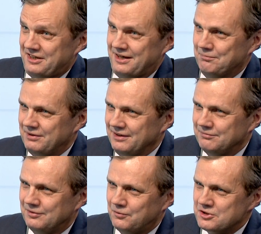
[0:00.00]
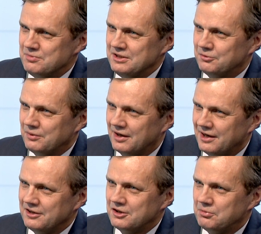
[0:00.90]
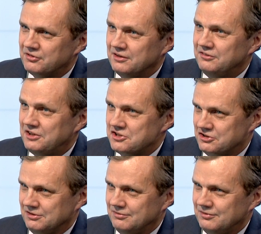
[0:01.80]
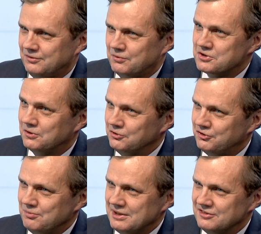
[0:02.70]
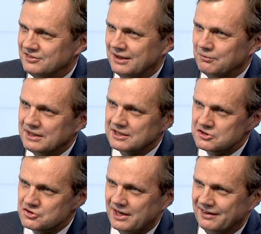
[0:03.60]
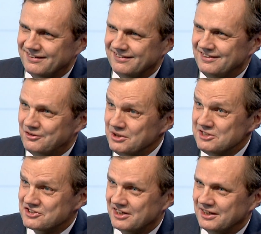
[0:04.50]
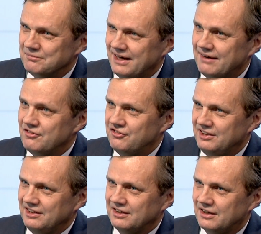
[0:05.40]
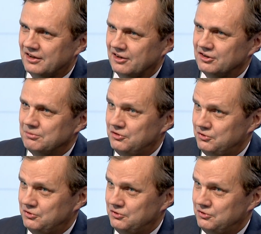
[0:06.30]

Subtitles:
company, which means we're 100% digital, which also means that we can track real-time everything our customers